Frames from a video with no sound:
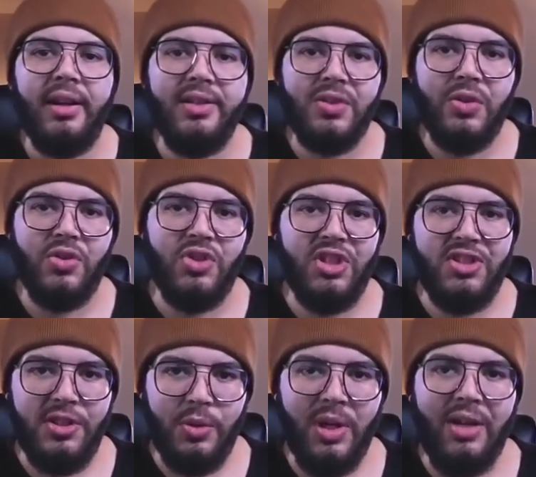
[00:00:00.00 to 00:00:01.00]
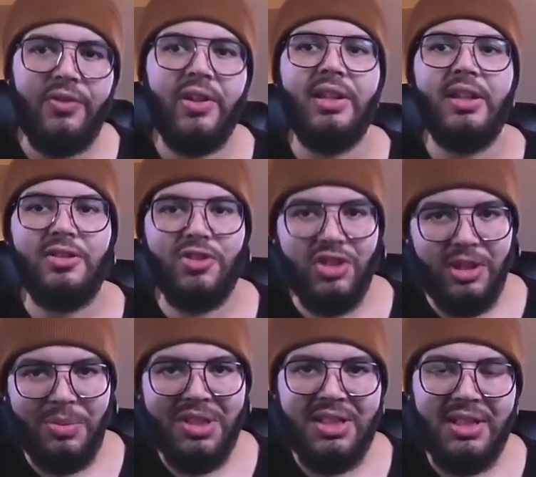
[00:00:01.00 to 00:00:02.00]
So there's GGUF and then there's
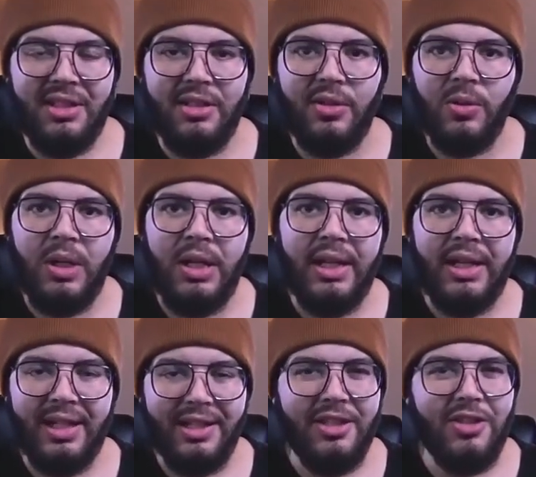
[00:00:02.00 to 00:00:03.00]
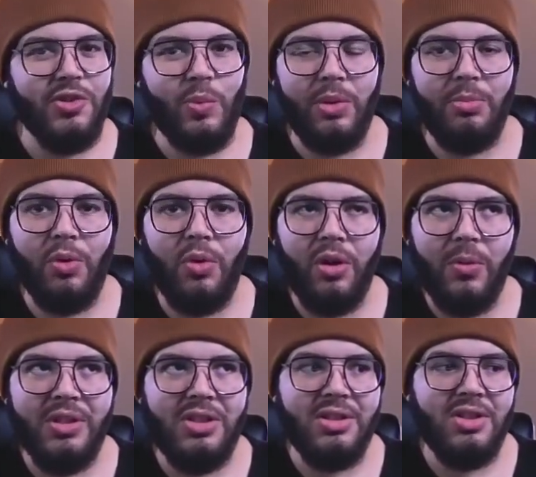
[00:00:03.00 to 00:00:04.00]
GPTQ. And I think there's one more,
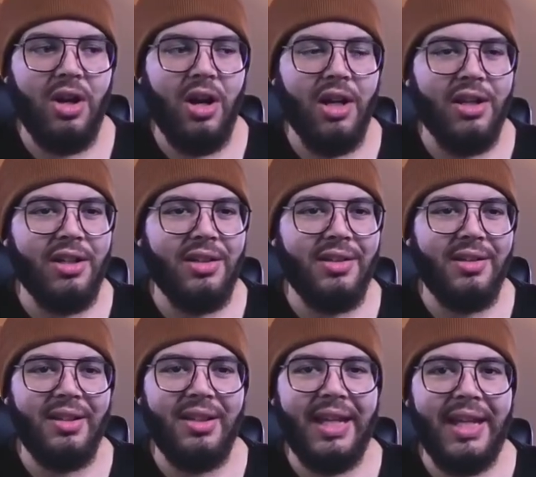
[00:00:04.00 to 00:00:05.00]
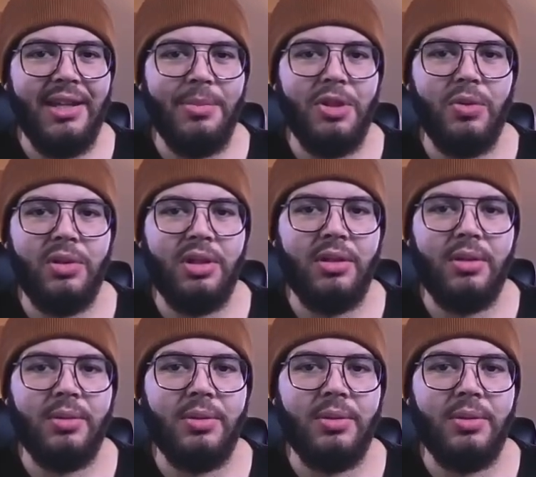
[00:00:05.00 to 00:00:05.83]
which is AWQ.